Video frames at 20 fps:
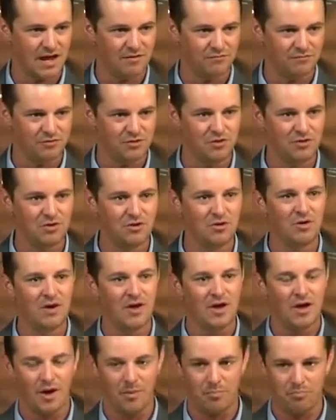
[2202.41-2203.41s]
Have you
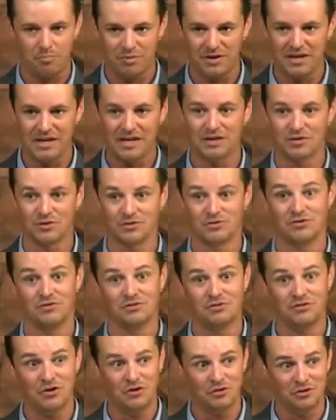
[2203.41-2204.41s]
appealed
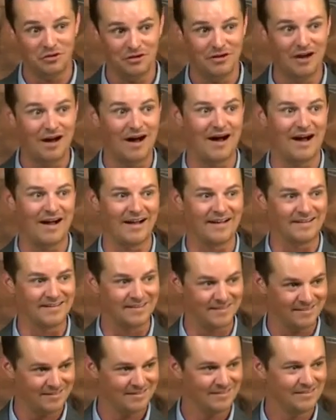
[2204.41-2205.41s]
to
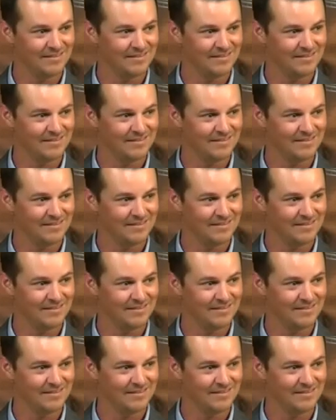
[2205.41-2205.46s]
God